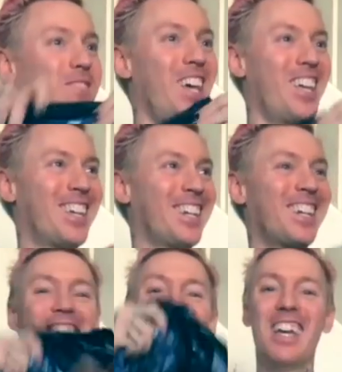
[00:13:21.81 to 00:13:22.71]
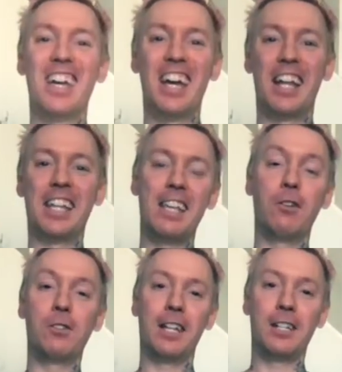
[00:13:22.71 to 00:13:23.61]
and again,
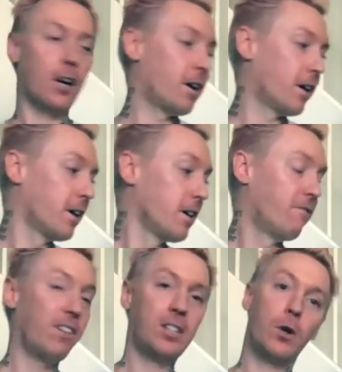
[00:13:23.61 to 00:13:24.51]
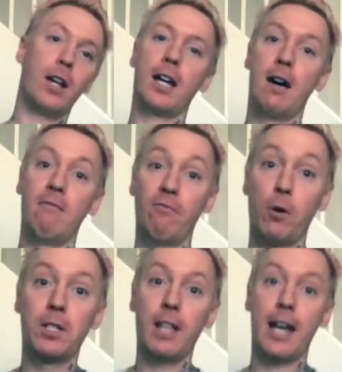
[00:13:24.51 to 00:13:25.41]
those links are fixtstore.com
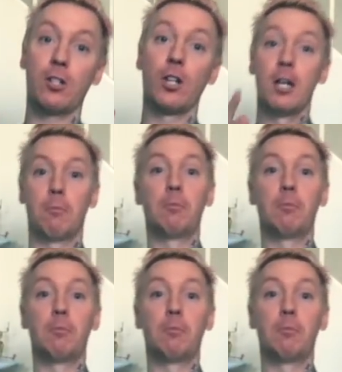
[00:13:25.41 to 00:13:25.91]
forward slash